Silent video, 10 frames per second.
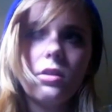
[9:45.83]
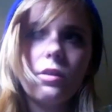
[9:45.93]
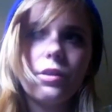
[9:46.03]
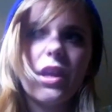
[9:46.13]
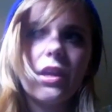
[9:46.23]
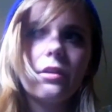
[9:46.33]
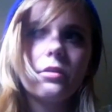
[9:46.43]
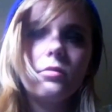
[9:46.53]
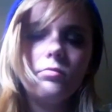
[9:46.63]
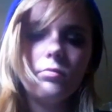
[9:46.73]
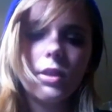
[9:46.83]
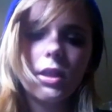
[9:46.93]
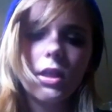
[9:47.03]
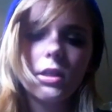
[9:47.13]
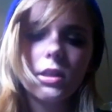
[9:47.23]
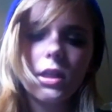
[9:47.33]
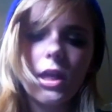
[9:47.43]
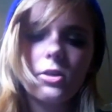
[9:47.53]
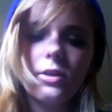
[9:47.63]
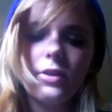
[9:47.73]
thing, I guess. Like,
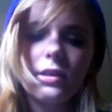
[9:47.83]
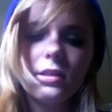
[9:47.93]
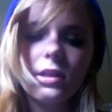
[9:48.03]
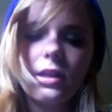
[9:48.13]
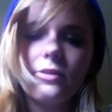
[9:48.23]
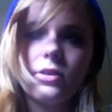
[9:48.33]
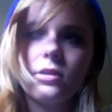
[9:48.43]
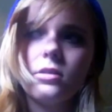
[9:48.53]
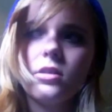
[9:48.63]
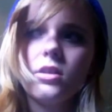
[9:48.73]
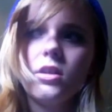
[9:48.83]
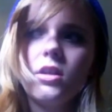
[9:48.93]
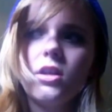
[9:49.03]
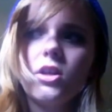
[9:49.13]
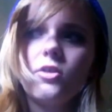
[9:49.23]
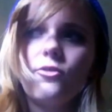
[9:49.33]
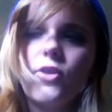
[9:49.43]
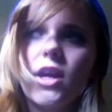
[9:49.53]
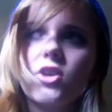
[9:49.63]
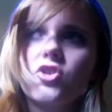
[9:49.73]
I don't even, it's not even a
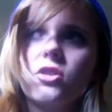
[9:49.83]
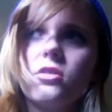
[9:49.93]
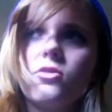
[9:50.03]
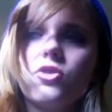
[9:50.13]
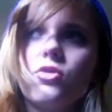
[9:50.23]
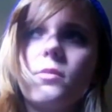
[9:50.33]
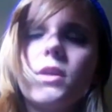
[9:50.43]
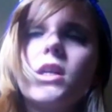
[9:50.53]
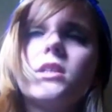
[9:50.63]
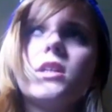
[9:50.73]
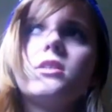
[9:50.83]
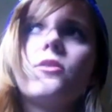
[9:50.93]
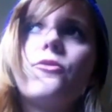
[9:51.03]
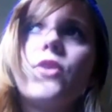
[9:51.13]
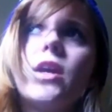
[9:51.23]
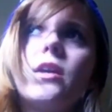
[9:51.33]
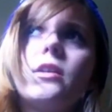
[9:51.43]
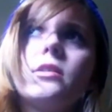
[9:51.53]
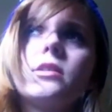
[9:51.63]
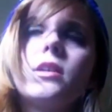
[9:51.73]
fashion or trend because it's a
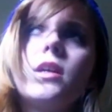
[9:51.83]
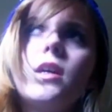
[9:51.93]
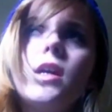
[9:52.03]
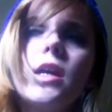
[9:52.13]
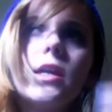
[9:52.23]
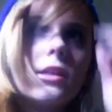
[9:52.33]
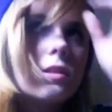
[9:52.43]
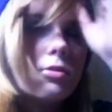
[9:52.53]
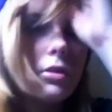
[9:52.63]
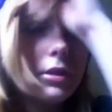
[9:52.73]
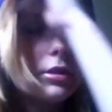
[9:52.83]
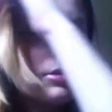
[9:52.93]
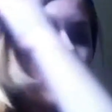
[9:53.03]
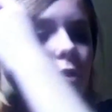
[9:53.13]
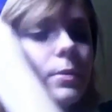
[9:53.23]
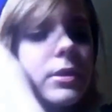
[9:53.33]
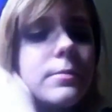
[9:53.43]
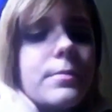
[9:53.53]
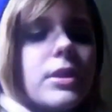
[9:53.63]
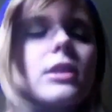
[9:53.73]
phase. And it's really
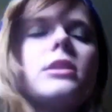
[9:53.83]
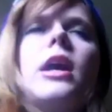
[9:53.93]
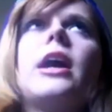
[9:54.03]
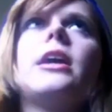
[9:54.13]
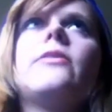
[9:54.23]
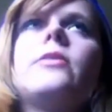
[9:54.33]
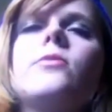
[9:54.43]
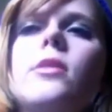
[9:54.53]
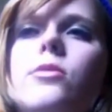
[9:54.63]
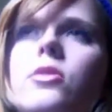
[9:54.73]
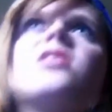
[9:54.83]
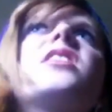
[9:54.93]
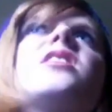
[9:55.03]
stupid because I even went through it like a